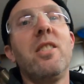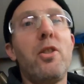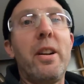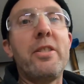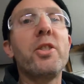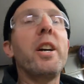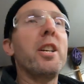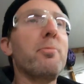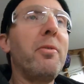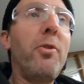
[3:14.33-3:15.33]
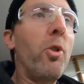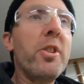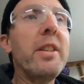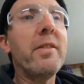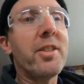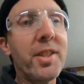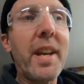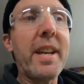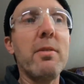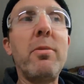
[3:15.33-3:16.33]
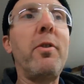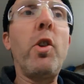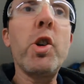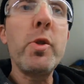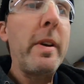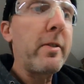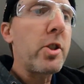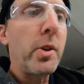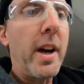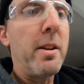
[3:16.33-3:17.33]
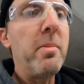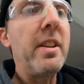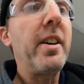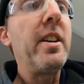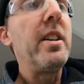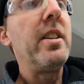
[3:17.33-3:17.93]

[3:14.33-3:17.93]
All right, you guys, before you even say it, before you even try and be the